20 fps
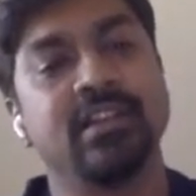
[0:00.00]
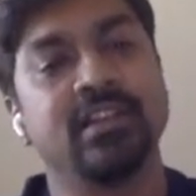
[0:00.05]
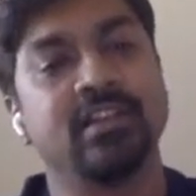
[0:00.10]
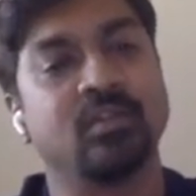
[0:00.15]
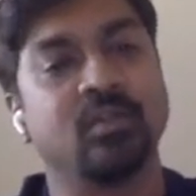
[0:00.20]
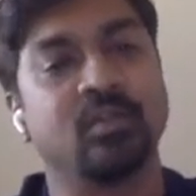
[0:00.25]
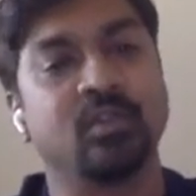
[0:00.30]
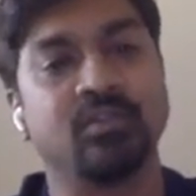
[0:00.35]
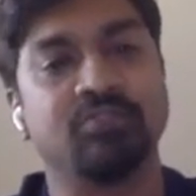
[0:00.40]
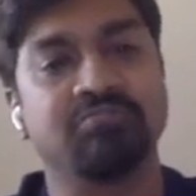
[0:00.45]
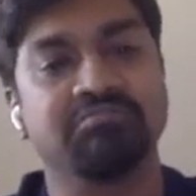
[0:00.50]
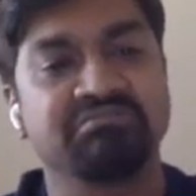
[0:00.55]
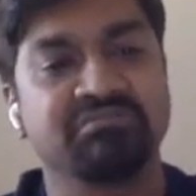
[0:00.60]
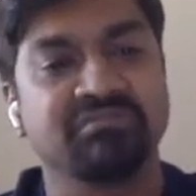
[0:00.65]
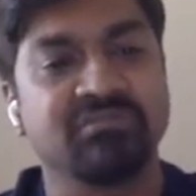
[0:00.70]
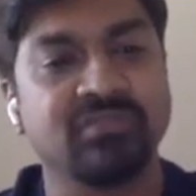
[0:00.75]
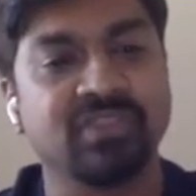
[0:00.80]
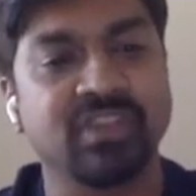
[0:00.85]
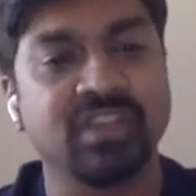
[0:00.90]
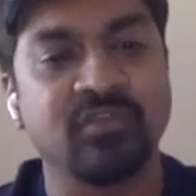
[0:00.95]
So
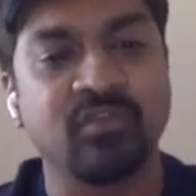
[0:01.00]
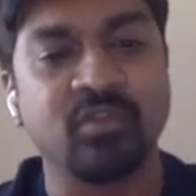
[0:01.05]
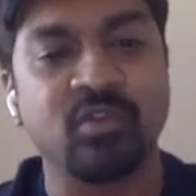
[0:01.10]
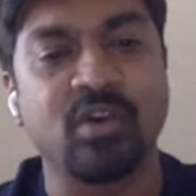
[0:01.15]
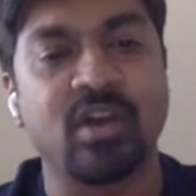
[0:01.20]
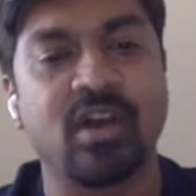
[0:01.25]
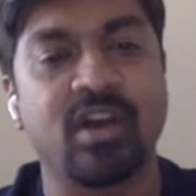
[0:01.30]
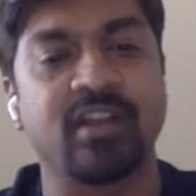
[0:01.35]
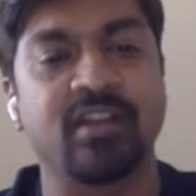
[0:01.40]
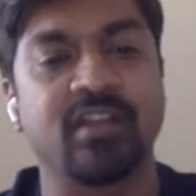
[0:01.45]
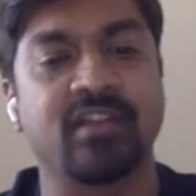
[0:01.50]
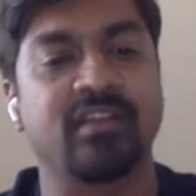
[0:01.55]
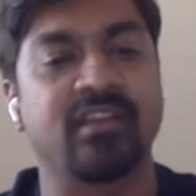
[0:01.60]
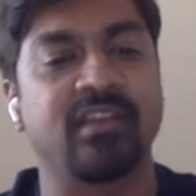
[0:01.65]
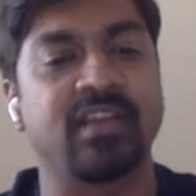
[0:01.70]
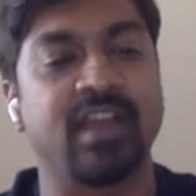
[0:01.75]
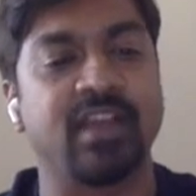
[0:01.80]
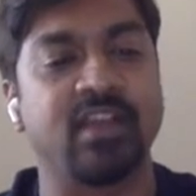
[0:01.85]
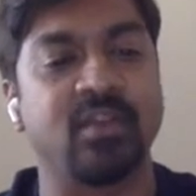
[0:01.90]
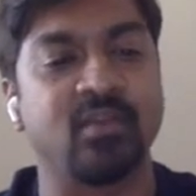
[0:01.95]
if you are in a
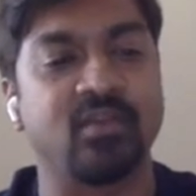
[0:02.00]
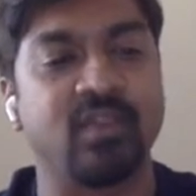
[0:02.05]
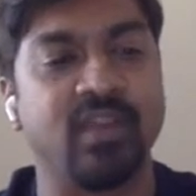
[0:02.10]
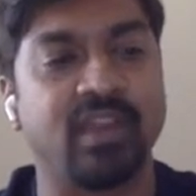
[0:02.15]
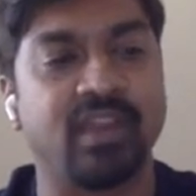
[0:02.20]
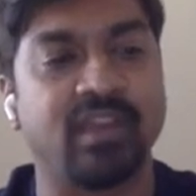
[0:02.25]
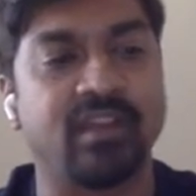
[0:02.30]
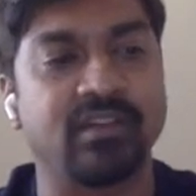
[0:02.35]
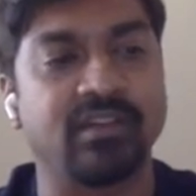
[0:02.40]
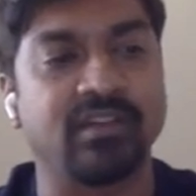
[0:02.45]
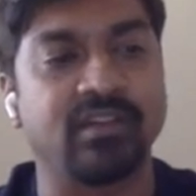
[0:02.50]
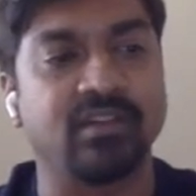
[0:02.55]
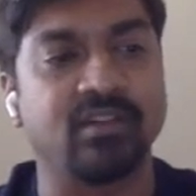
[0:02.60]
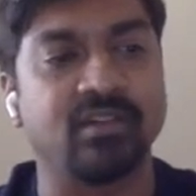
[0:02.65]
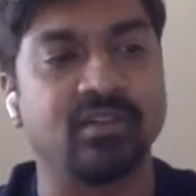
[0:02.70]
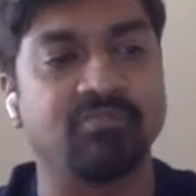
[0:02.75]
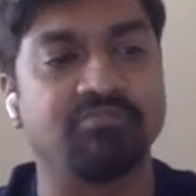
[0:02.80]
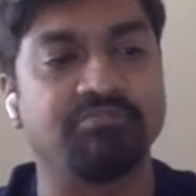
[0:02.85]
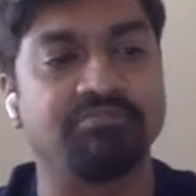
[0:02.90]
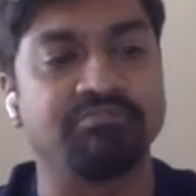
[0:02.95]
scenario where you
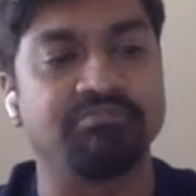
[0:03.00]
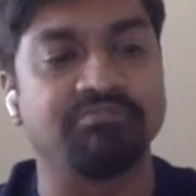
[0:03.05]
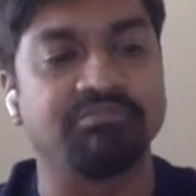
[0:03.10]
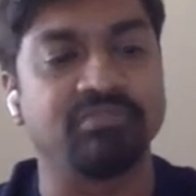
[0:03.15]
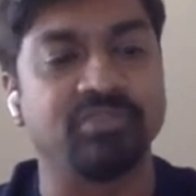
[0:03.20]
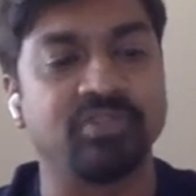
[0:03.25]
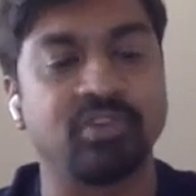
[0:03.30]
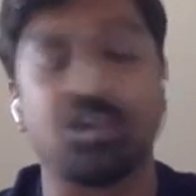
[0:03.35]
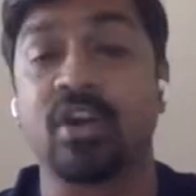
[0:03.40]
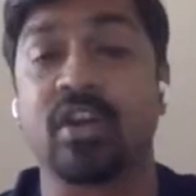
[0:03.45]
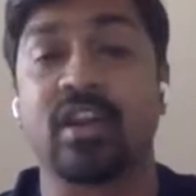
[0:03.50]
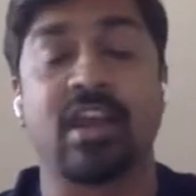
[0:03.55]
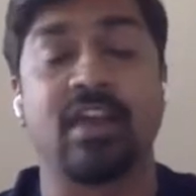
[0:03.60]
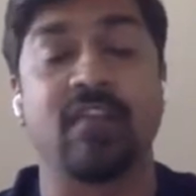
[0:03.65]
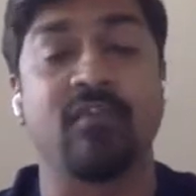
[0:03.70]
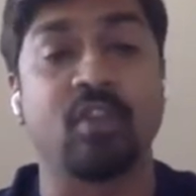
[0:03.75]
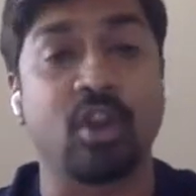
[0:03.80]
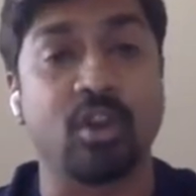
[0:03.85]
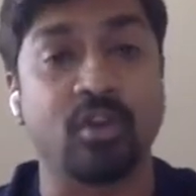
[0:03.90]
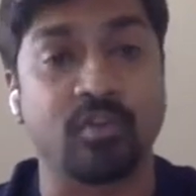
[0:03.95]
know you're going to
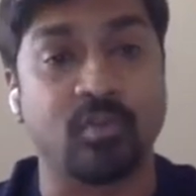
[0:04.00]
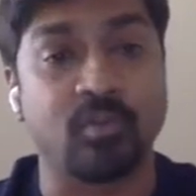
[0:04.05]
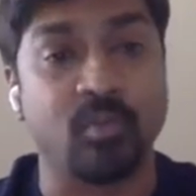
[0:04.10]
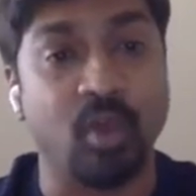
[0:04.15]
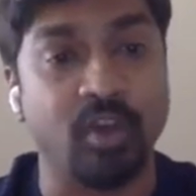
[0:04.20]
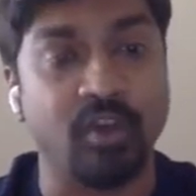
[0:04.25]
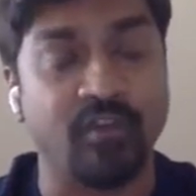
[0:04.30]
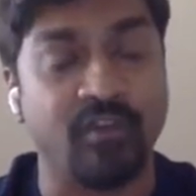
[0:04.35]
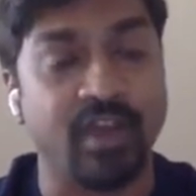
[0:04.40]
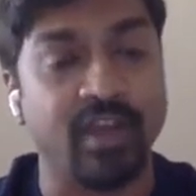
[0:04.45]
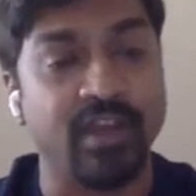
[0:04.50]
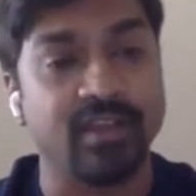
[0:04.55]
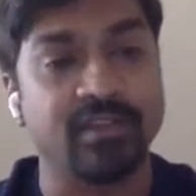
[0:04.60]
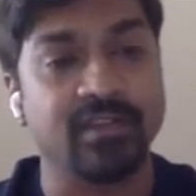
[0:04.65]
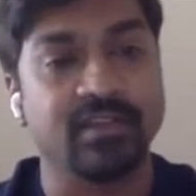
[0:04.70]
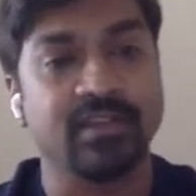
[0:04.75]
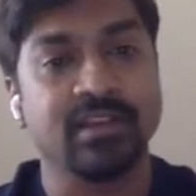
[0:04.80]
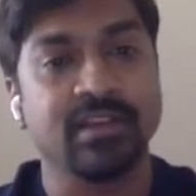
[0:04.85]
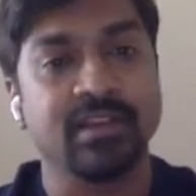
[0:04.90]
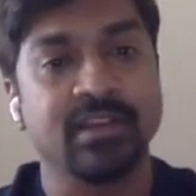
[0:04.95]
have a lot of small
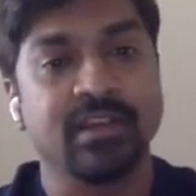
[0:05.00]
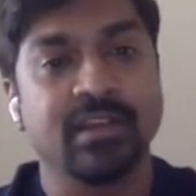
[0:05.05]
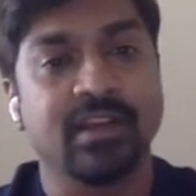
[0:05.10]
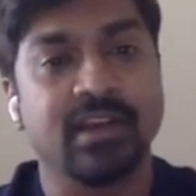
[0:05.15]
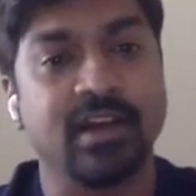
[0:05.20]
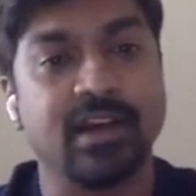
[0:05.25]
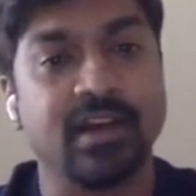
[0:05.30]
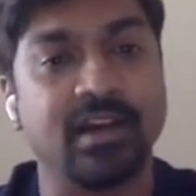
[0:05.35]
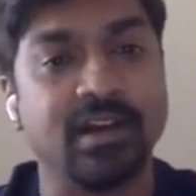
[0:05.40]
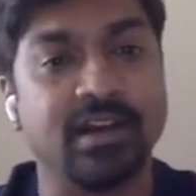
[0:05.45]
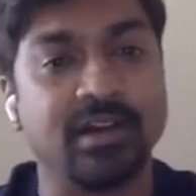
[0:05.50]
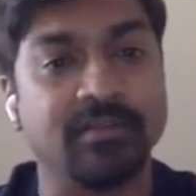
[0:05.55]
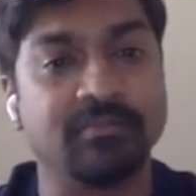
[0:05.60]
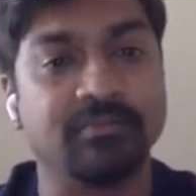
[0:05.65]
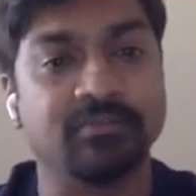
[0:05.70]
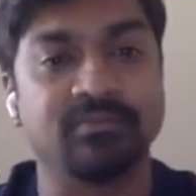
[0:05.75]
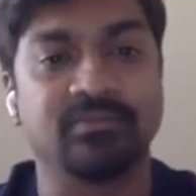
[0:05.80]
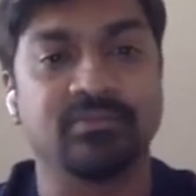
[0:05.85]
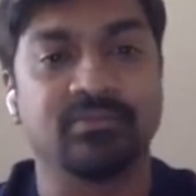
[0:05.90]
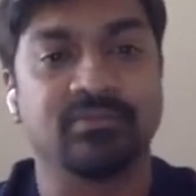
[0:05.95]
files
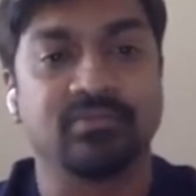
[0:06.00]
um,